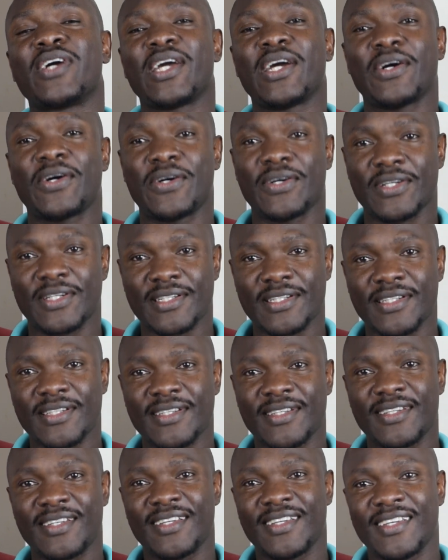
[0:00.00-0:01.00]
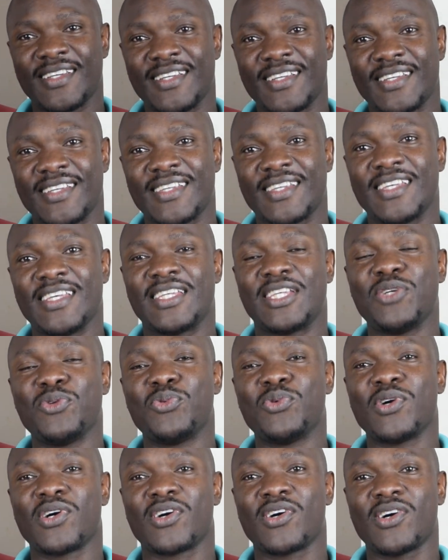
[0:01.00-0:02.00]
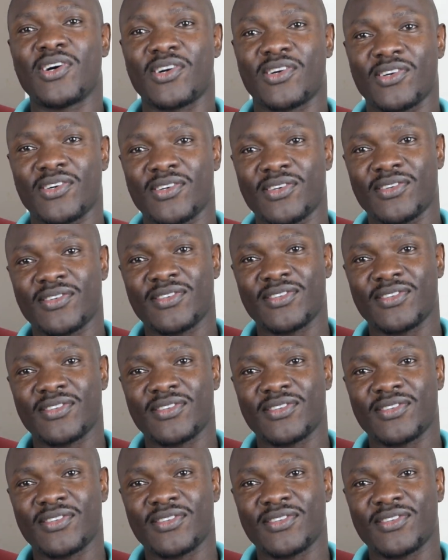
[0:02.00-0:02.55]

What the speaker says: e ot. Kik iwuog oko